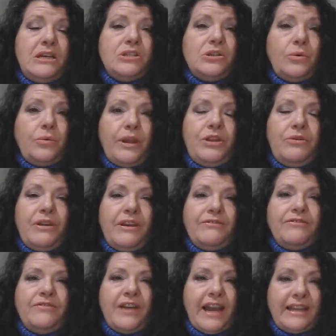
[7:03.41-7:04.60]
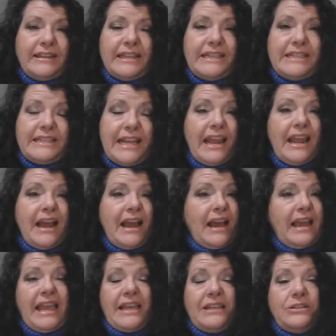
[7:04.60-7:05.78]
So when you can finally say, I
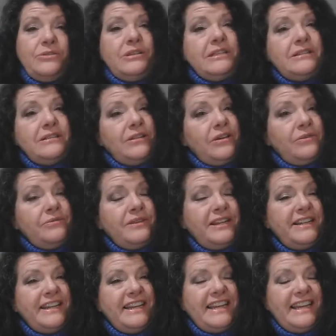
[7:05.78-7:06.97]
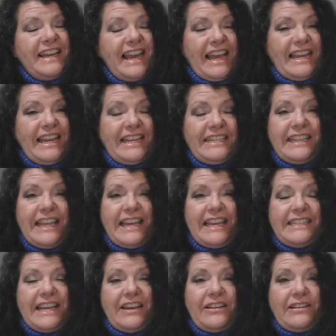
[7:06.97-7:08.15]
can't do this alone, I need to lay
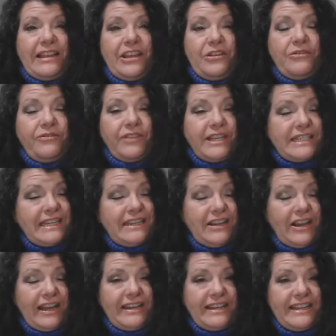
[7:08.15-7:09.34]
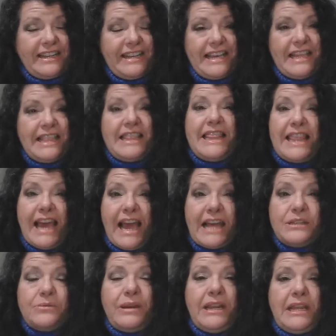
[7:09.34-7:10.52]
it down and let you fix it, God,
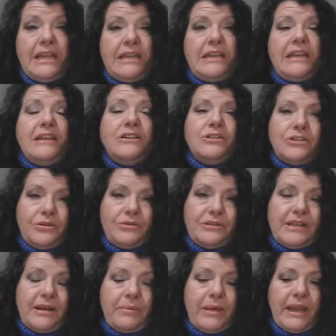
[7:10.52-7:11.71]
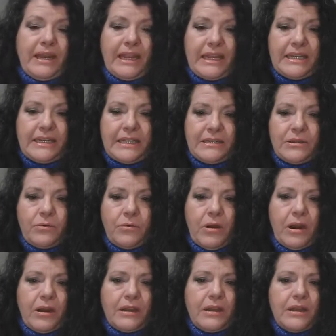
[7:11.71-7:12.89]
that's when he shows up and he does the
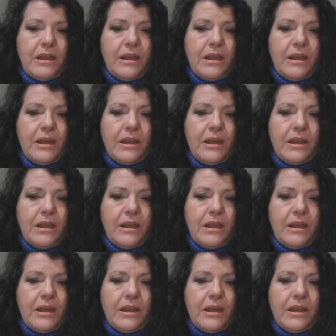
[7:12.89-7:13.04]
work.